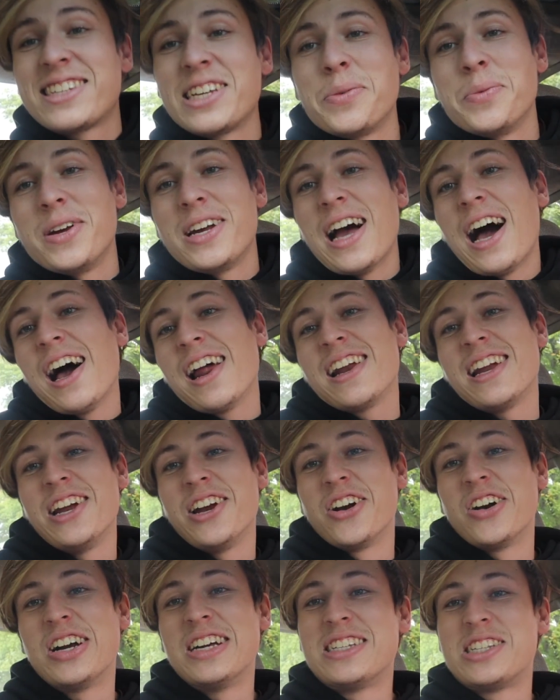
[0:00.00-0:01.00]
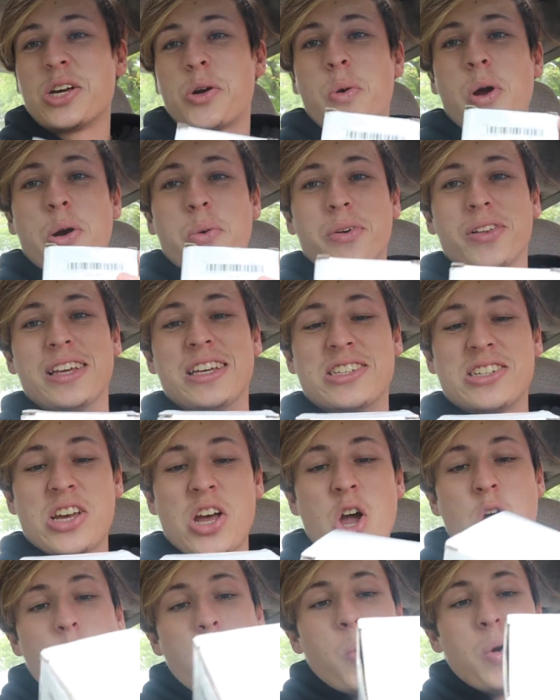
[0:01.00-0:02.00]
thing we got here is the quick release,
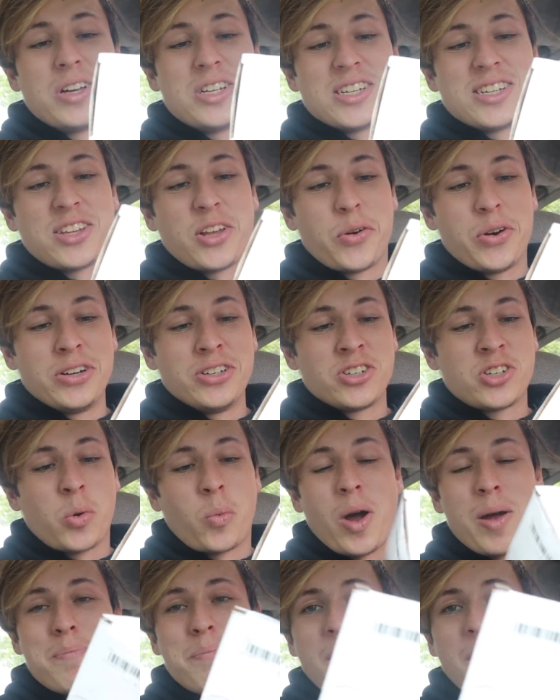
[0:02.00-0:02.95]
which is literally just a white